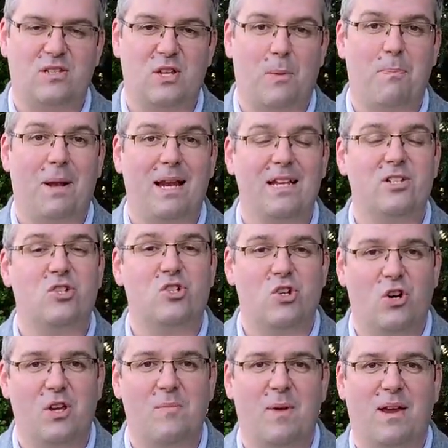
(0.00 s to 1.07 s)
So please
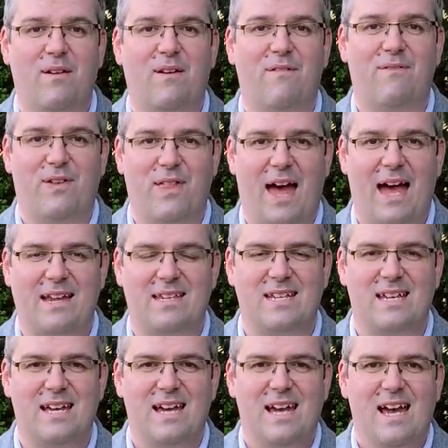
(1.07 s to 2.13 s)
join me for that.